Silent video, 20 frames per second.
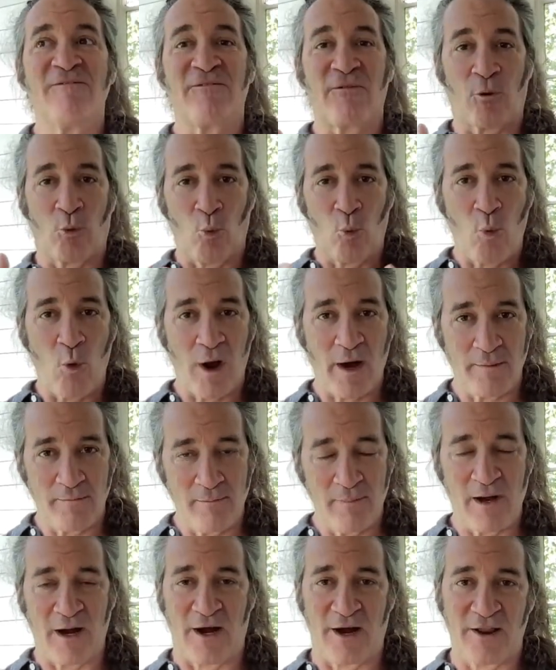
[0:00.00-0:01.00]
for 1
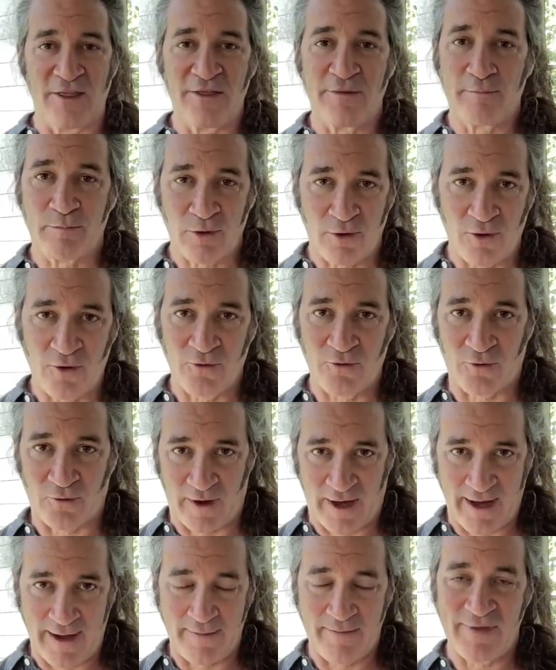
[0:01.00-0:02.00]
month
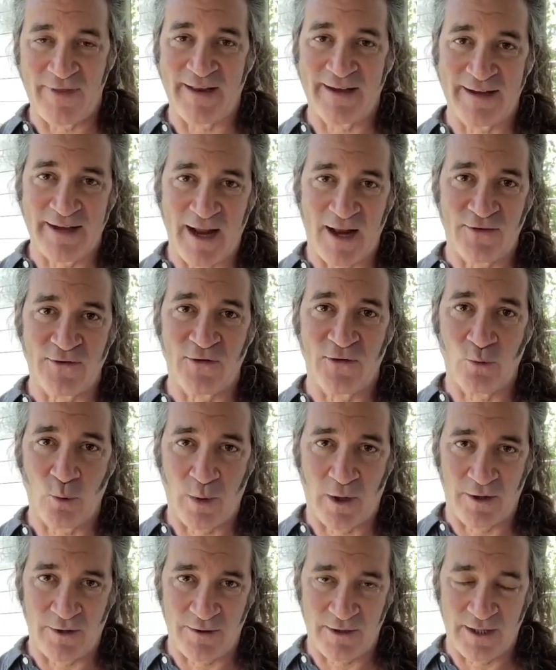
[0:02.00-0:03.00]
program that gets you
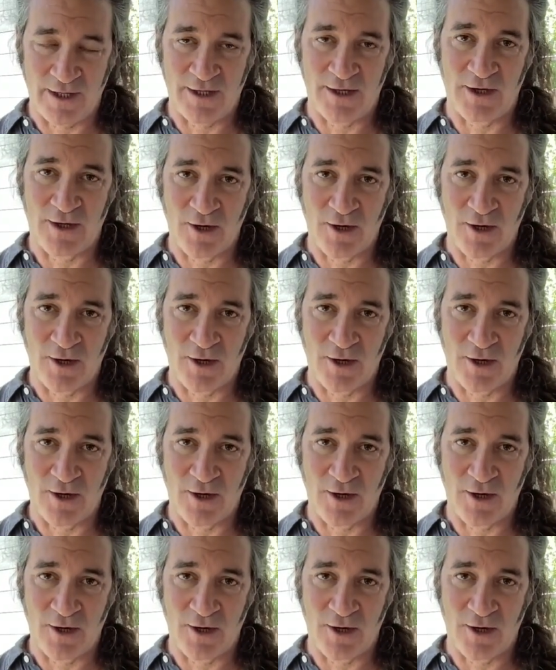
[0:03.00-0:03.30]
where you need